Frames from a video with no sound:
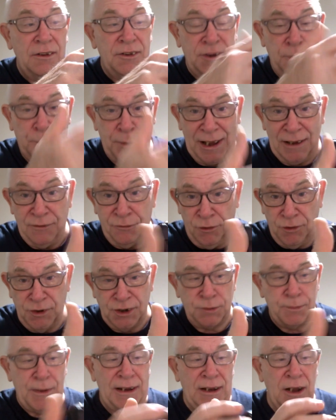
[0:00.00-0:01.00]
to play through the
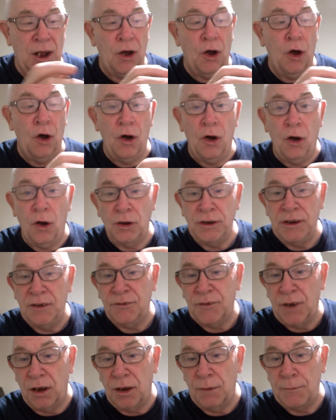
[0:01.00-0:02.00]
speaker, or
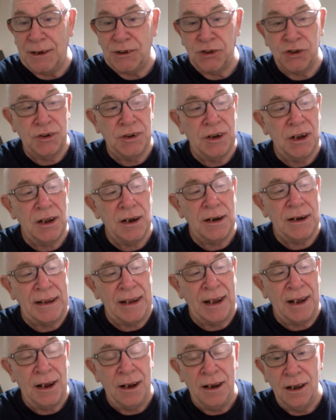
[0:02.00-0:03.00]
you've got, I mentioned
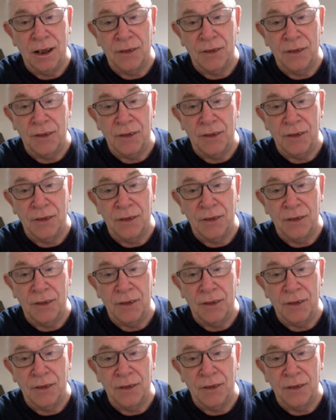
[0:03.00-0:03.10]
earlier,